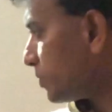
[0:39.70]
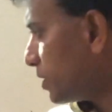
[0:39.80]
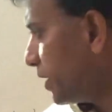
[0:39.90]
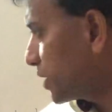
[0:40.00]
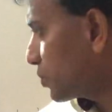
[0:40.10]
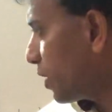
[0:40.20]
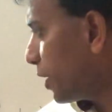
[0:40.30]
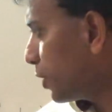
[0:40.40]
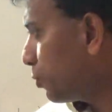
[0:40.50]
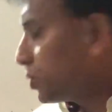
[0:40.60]
X
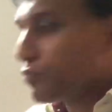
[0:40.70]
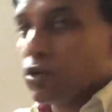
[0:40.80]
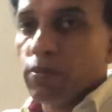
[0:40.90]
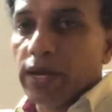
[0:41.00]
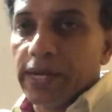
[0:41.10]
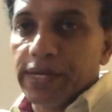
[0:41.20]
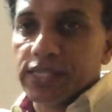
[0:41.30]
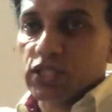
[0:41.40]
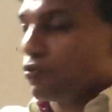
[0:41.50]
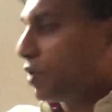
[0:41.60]
values from
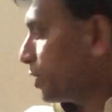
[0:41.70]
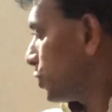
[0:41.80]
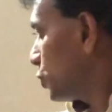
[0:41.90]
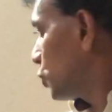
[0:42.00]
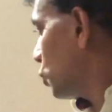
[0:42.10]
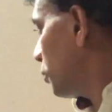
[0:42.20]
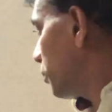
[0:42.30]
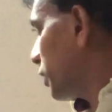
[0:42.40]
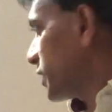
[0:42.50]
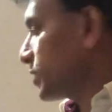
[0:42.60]
minus 1 to
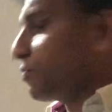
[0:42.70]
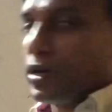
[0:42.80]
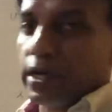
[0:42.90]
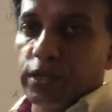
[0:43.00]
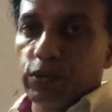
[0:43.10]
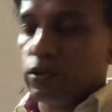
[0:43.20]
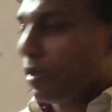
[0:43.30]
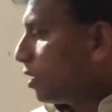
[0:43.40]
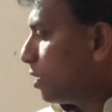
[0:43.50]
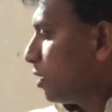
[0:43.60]
plus 5.
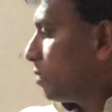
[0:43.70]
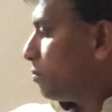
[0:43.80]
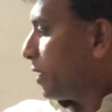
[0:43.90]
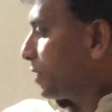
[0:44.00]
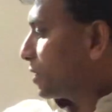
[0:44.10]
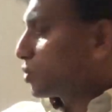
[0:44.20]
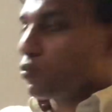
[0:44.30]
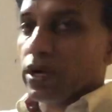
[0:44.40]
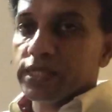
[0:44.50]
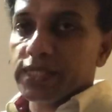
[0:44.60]
Minus
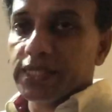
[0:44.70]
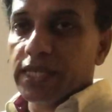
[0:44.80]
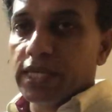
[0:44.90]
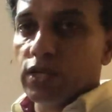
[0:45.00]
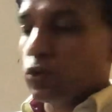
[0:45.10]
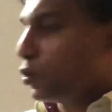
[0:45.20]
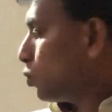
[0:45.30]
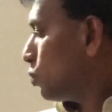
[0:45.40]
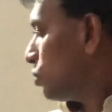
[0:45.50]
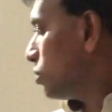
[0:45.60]
1,
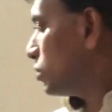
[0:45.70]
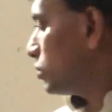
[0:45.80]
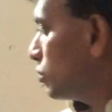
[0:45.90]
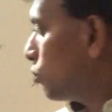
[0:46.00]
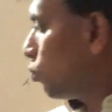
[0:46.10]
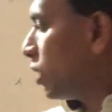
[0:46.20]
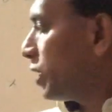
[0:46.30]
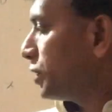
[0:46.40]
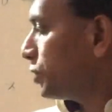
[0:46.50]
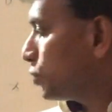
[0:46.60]
0,
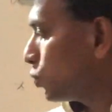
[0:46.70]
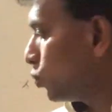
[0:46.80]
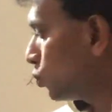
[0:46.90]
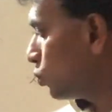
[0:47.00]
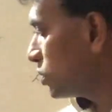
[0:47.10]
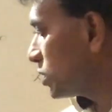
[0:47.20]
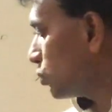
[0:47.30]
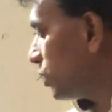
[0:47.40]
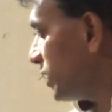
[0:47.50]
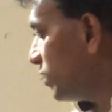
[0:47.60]
1, 2,
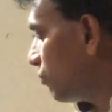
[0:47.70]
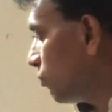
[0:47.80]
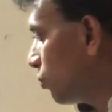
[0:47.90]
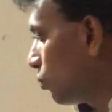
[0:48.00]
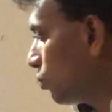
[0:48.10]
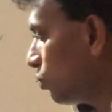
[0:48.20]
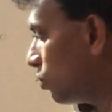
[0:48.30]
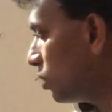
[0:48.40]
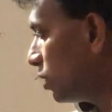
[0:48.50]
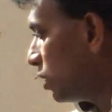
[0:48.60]
3, 4
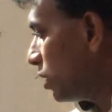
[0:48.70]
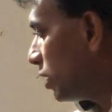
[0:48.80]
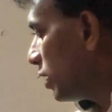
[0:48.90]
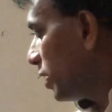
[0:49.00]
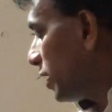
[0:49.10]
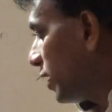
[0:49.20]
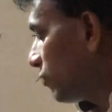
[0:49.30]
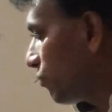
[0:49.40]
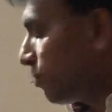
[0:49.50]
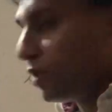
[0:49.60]
and
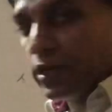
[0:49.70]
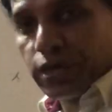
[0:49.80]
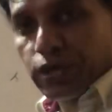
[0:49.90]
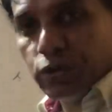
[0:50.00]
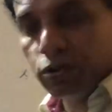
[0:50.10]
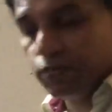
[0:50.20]
5.